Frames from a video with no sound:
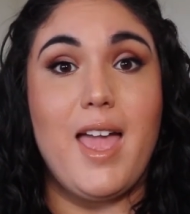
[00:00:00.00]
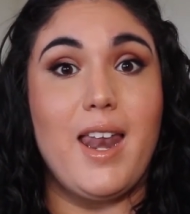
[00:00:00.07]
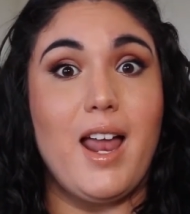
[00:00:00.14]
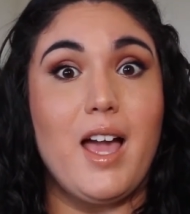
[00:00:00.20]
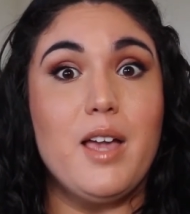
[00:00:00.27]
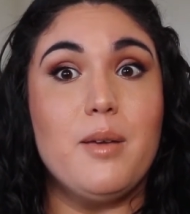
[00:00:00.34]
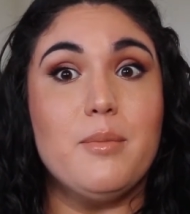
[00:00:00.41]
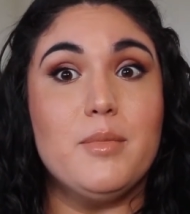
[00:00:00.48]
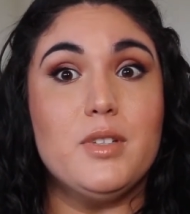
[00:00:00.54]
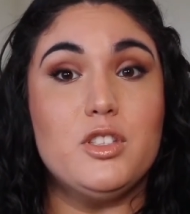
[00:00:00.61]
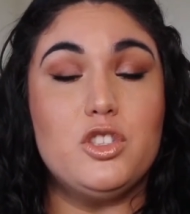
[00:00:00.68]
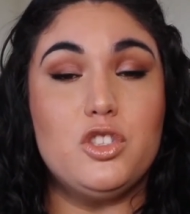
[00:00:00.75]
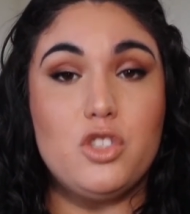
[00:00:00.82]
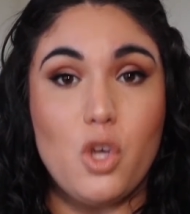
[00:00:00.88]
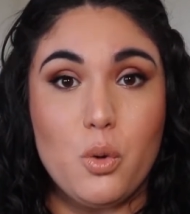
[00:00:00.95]
And I am
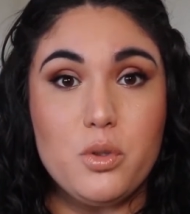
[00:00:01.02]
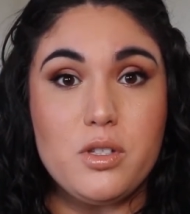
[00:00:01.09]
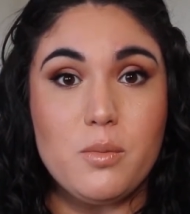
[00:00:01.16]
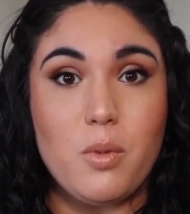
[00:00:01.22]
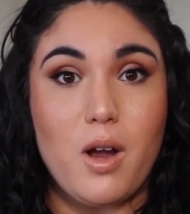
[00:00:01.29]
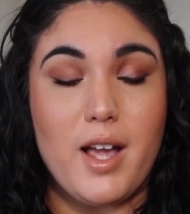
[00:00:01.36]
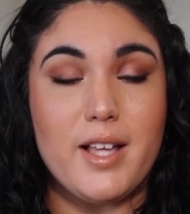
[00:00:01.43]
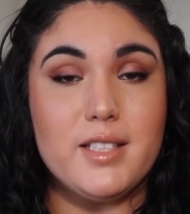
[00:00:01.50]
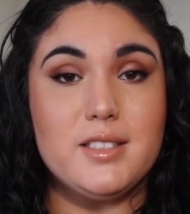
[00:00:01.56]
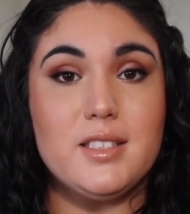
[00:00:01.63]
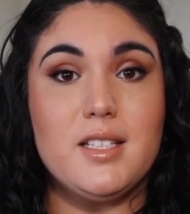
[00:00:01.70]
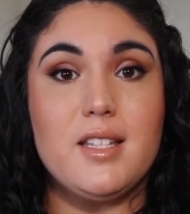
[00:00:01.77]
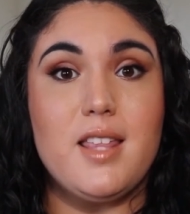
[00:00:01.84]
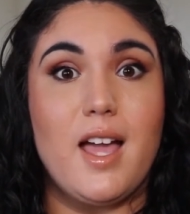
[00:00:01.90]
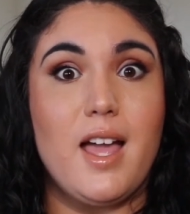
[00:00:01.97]
so
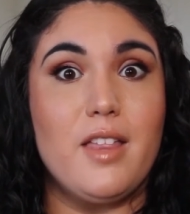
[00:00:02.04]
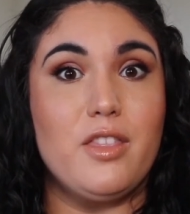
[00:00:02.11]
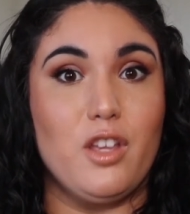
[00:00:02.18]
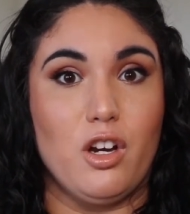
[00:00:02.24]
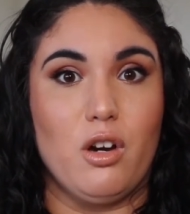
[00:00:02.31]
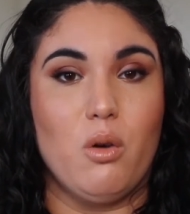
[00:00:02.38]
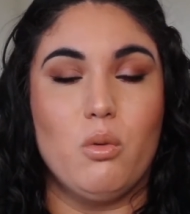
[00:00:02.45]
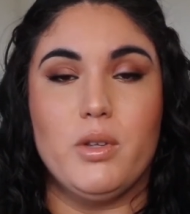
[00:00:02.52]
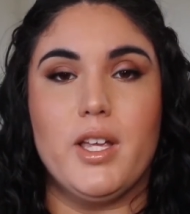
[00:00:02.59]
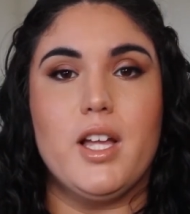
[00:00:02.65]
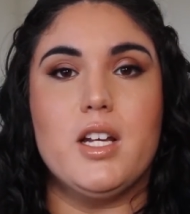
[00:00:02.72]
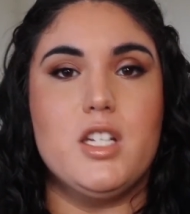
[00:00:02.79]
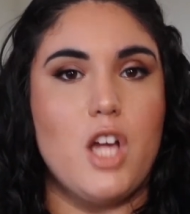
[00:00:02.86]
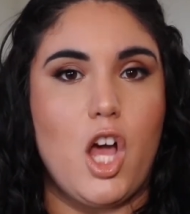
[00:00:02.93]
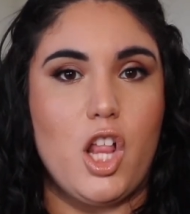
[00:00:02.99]
surprised that they're only
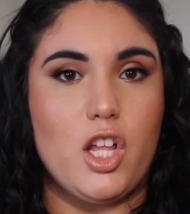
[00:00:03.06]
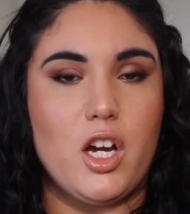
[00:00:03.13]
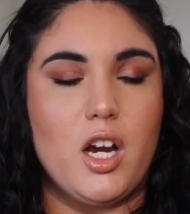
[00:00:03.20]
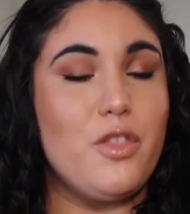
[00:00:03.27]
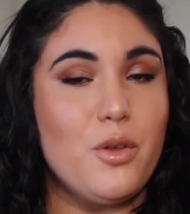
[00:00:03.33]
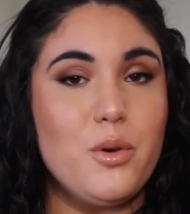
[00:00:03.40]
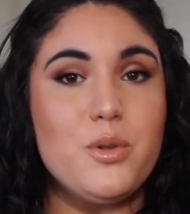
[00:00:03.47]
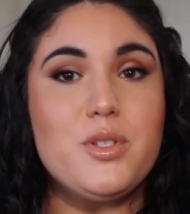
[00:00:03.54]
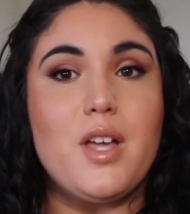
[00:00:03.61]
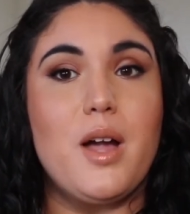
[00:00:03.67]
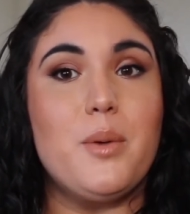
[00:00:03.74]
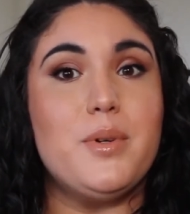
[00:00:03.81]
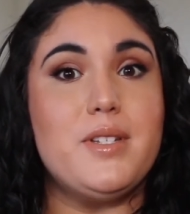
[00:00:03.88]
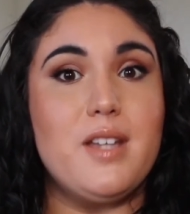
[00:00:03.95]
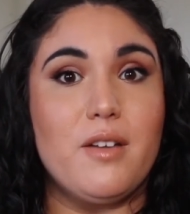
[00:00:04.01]
$1. Those
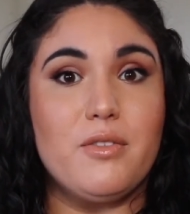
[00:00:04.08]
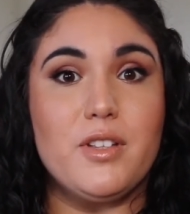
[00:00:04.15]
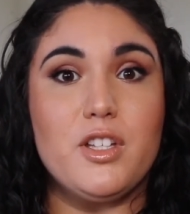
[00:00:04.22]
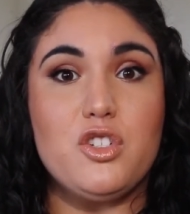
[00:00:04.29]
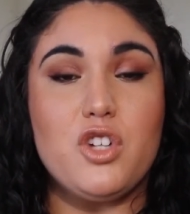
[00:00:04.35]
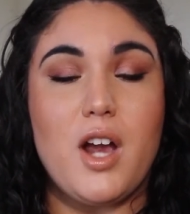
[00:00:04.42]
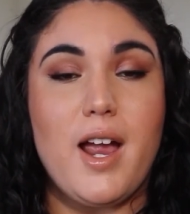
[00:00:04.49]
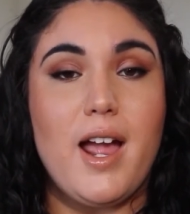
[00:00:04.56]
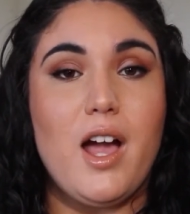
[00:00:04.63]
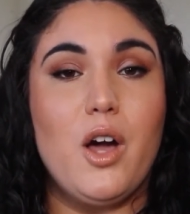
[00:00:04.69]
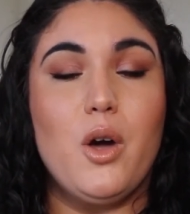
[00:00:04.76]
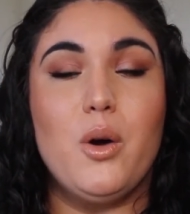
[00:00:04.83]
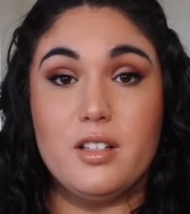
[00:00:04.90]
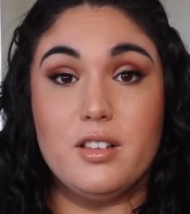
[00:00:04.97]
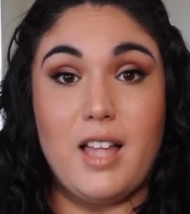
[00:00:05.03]
I would definitely try
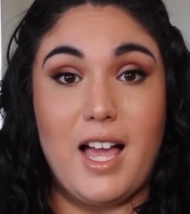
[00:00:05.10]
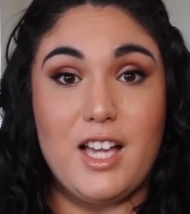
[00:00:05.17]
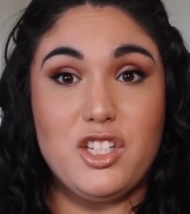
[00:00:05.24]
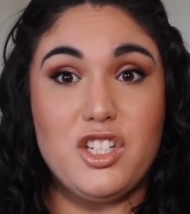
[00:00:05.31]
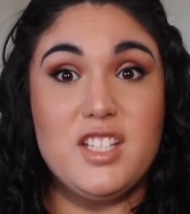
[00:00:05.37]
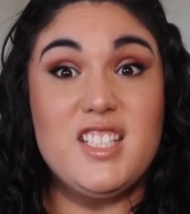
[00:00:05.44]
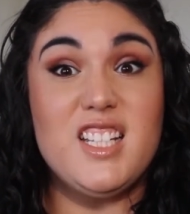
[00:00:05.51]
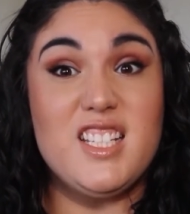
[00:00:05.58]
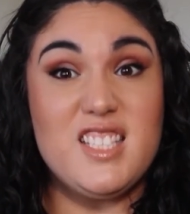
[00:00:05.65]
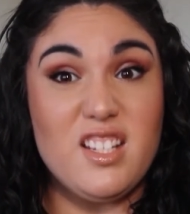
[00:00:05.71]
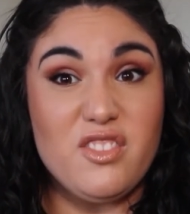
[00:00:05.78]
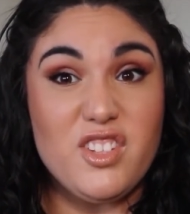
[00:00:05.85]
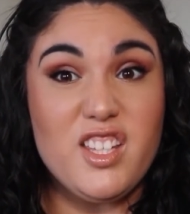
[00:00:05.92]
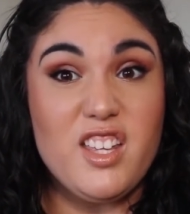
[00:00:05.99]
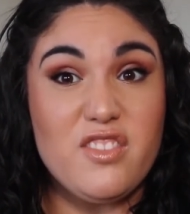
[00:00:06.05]
out. The lashes,
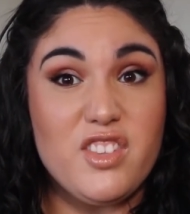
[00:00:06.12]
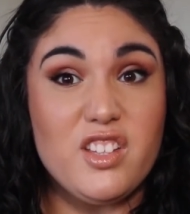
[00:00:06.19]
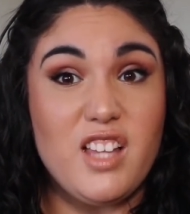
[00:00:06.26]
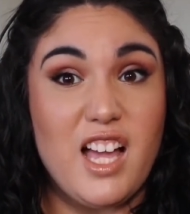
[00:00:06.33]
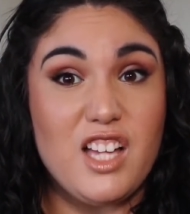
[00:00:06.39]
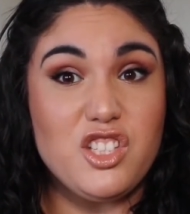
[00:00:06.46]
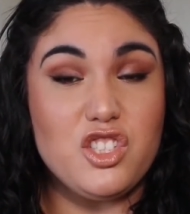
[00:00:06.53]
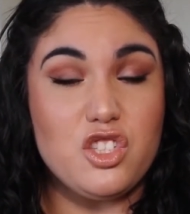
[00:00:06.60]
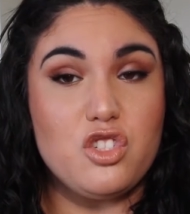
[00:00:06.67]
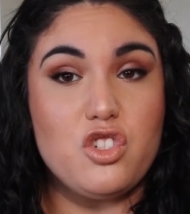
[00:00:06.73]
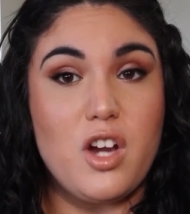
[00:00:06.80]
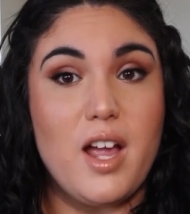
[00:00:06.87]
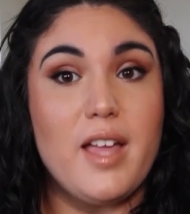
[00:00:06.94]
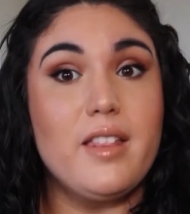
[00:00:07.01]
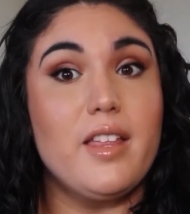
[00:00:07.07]
definitely give the lashes a
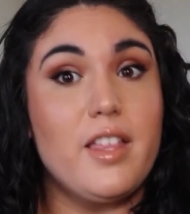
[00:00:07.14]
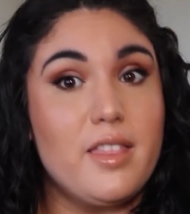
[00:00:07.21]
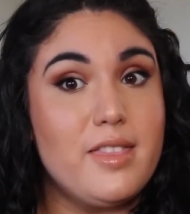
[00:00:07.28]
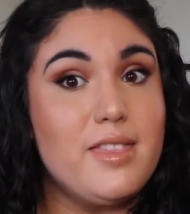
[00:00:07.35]
try. Like